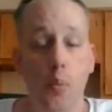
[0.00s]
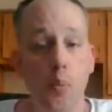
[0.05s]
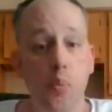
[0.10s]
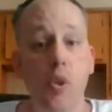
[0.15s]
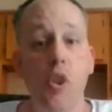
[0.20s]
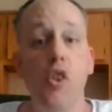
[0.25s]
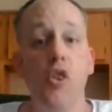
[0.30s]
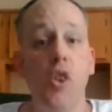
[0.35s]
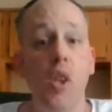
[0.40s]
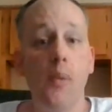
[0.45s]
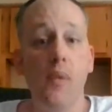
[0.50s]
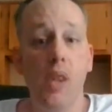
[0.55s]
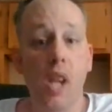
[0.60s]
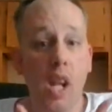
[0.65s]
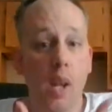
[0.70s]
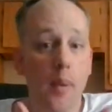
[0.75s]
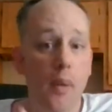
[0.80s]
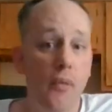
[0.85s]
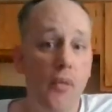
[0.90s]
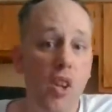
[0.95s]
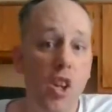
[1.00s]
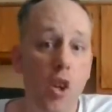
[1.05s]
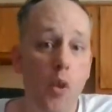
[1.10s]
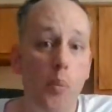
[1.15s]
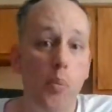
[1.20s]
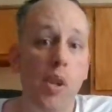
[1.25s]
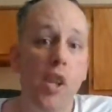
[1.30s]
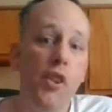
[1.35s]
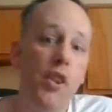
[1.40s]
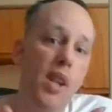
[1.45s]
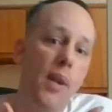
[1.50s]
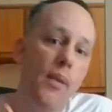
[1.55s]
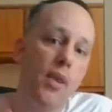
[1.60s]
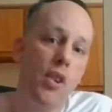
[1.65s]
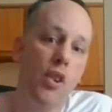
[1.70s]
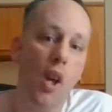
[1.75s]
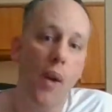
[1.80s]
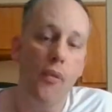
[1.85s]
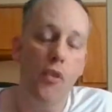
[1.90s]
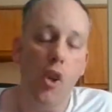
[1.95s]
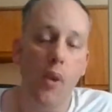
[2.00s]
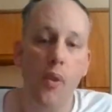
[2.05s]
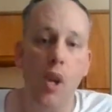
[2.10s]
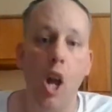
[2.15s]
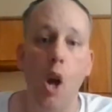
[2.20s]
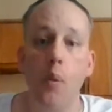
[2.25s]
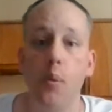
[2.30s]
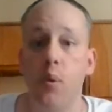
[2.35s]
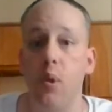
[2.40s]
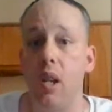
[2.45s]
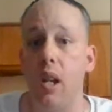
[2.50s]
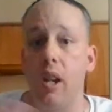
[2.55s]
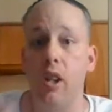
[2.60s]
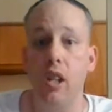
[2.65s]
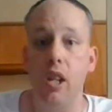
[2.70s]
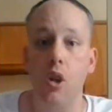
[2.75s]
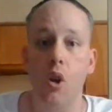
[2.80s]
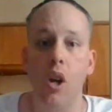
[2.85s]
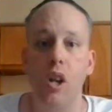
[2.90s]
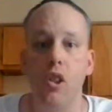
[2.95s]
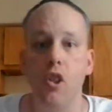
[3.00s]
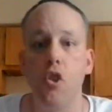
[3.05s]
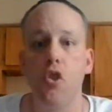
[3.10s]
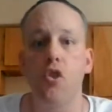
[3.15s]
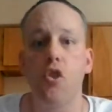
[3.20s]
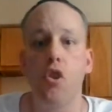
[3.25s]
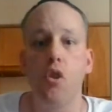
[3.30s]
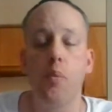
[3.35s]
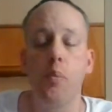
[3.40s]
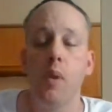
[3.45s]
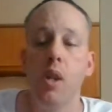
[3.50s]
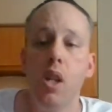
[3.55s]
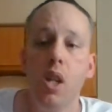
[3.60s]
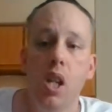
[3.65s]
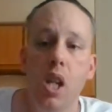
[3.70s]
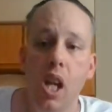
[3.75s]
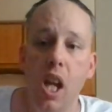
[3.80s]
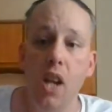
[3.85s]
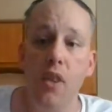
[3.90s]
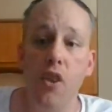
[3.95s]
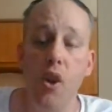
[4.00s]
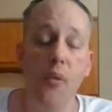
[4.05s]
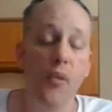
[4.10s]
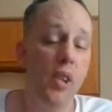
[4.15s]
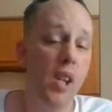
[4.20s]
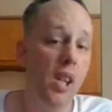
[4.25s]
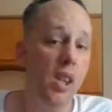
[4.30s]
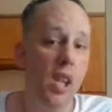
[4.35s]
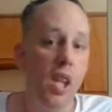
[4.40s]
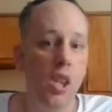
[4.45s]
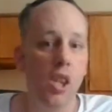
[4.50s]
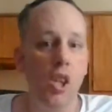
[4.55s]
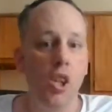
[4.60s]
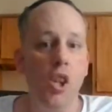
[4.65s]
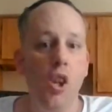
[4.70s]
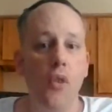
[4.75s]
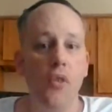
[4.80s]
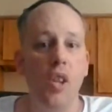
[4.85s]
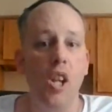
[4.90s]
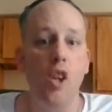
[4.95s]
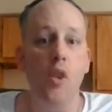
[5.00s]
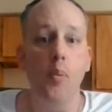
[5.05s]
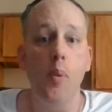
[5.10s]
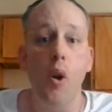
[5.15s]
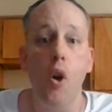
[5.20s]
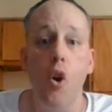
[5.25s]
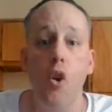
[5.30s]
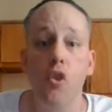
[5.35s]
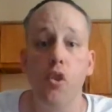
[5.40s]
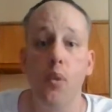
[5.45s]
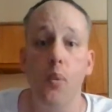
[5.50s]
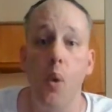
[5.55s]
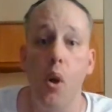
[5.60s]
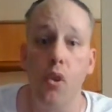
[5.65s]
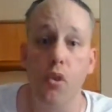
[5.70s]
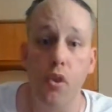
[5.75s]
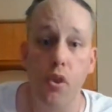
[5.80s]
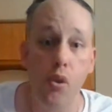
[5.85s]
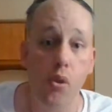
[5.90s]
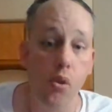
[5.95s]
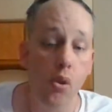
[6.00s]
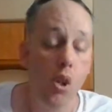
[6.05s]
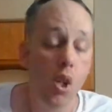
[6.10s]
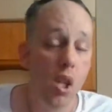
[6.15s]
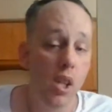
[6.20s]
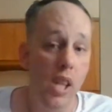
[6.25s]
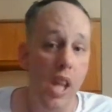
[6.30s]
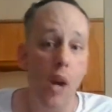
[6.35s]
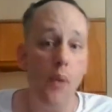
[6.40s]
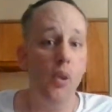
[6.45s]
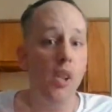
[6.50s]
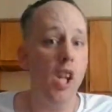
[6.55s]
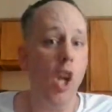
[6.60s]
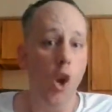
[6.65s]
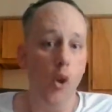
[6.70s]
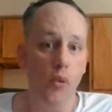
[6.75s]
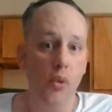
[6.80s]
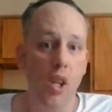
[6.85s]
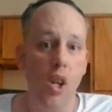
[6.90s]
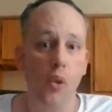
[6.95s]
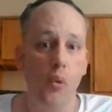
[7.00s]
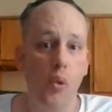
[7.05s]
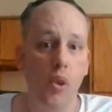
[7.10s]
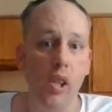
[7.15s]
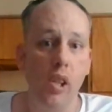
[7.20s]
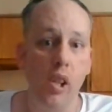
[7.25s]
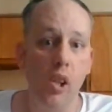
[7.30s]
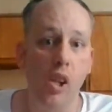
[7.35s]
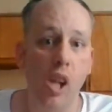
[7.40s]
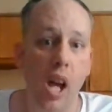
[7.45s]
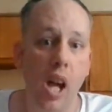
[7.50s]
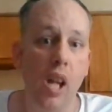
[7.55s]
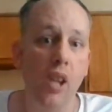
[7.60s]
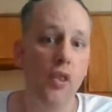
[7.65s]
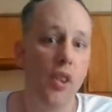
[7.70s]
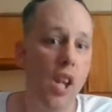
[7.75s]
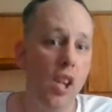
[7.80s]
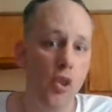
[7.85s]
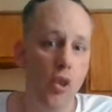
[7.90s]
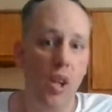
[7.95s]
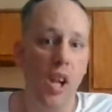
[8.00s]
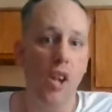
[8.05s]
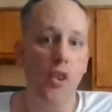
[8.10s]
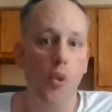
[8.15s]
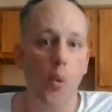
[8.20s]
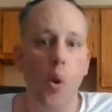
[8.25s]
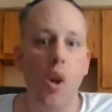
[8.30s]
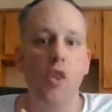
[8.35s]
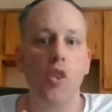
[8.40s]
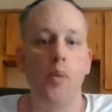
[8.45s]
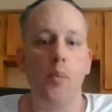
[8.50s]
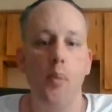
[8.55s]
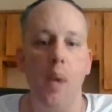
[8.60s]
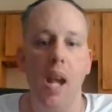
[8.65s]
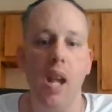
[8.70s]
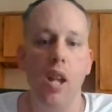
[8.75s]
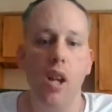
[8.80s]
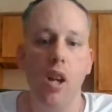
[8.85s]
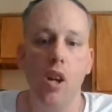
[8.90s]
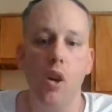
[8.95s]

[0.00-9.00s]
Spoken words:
Please give a like on the video. Please give it a thumbs up. It helps me out here on YouTube. And don't forget to hit the notification bell also as well too. That really helps me out really a lot that you guys are watching my